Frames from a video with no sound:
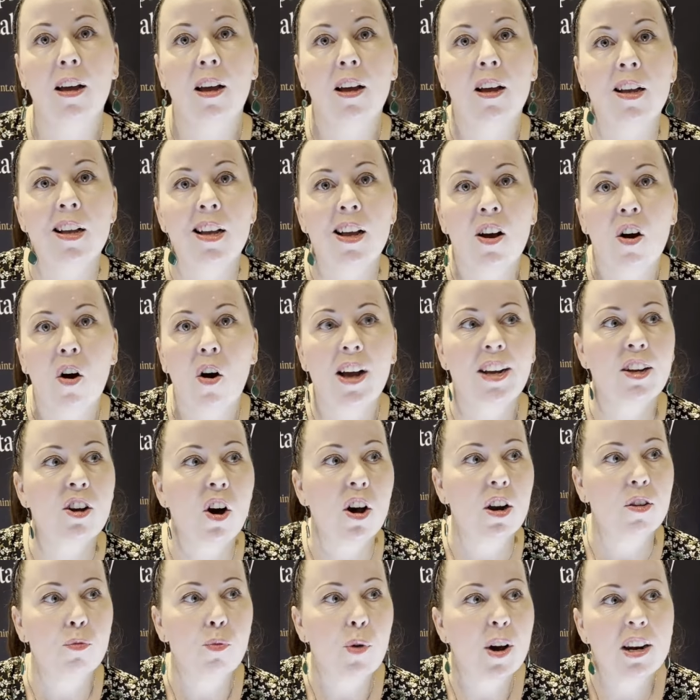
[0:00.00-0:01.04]
Yeah. I
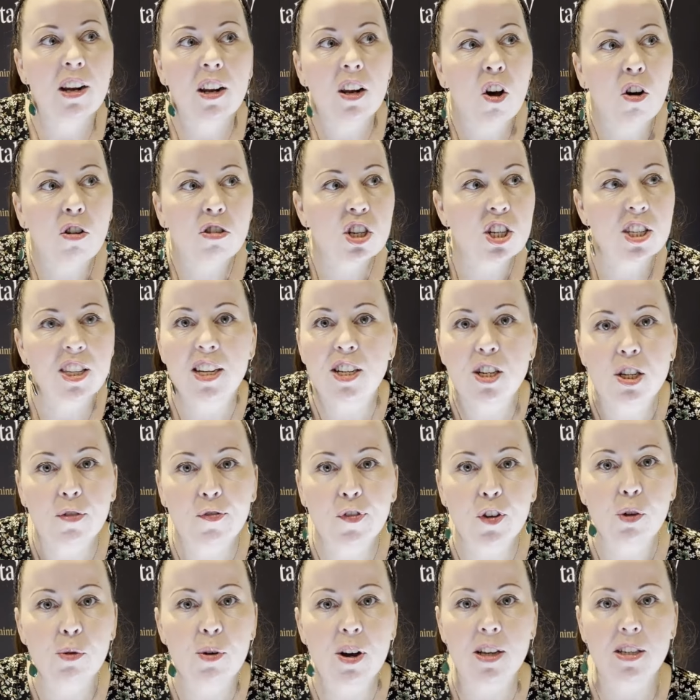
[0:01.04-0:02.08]
kind of went along to the
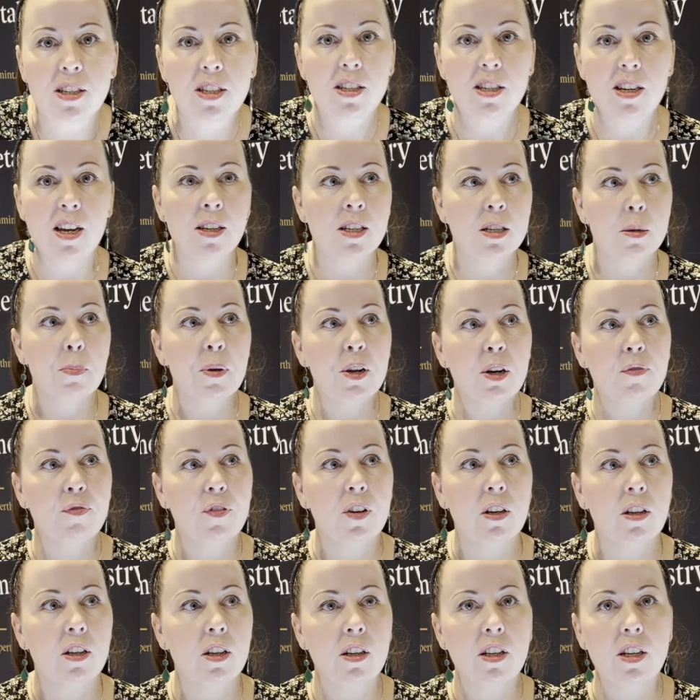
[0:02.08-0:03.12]
interview as a bit of
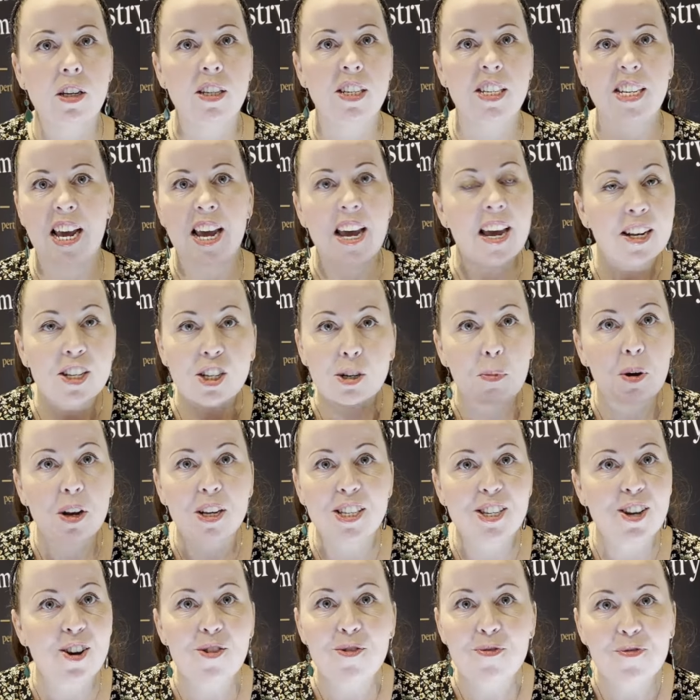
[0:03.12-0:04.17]
a dare to
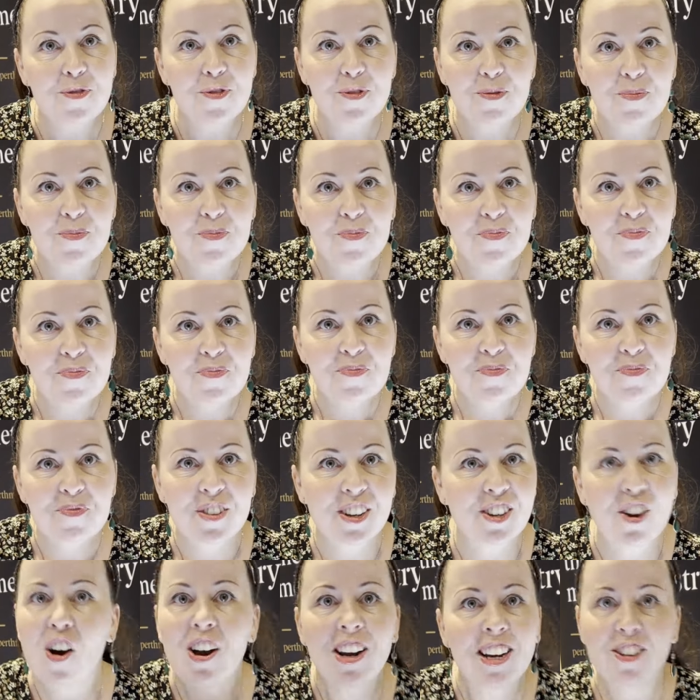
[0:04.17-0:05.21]
myself. Yeah.
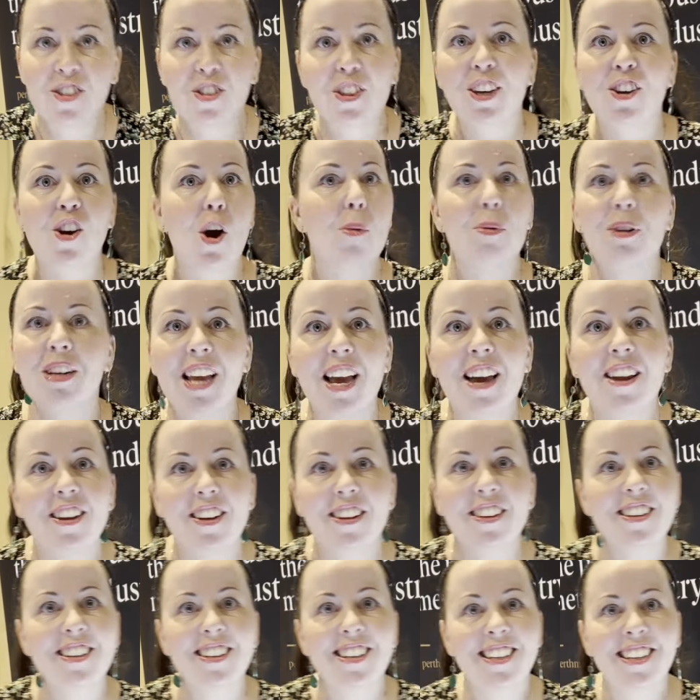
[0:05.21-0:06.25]
I didn't think I would get
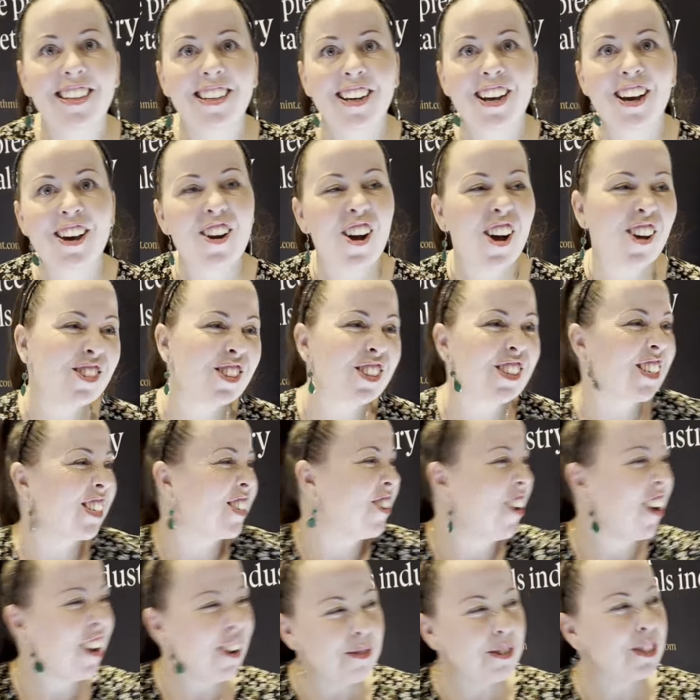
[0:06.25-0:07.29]
it. Yeah. And I was just
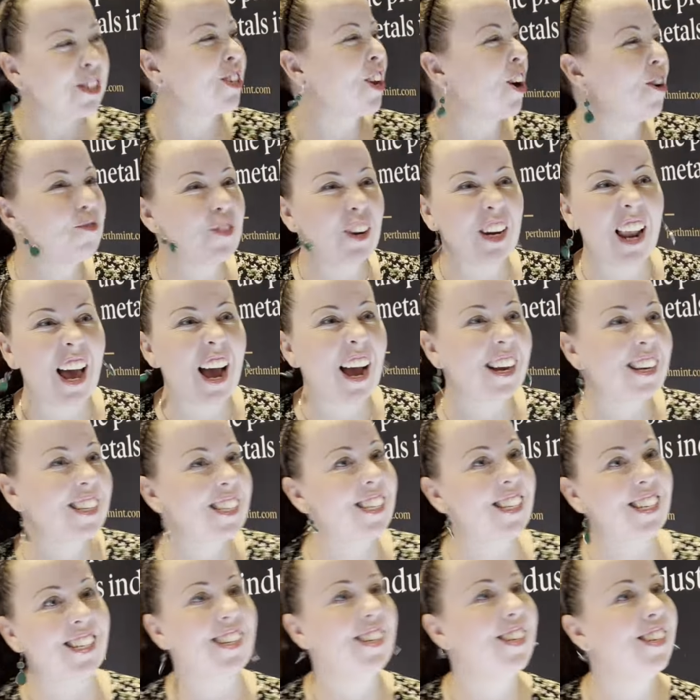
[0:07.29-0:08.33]
like, it was so
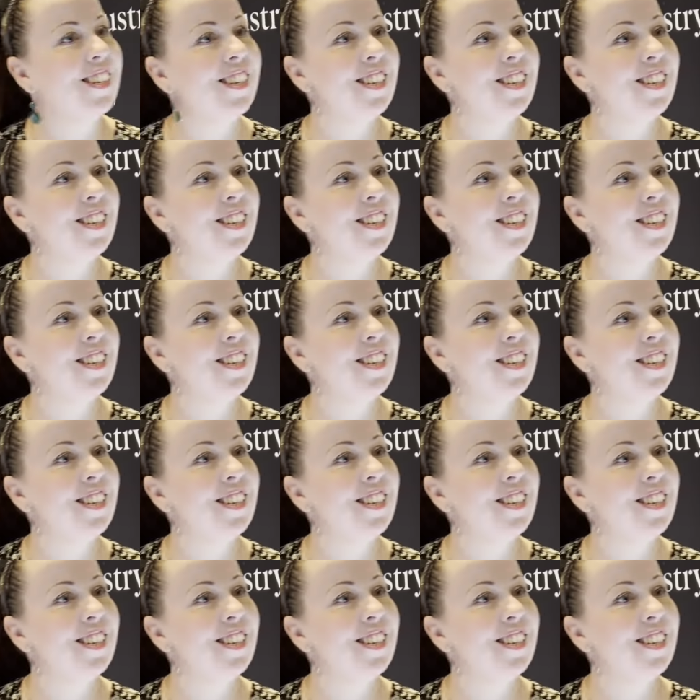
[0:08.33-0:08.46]
relaxed, and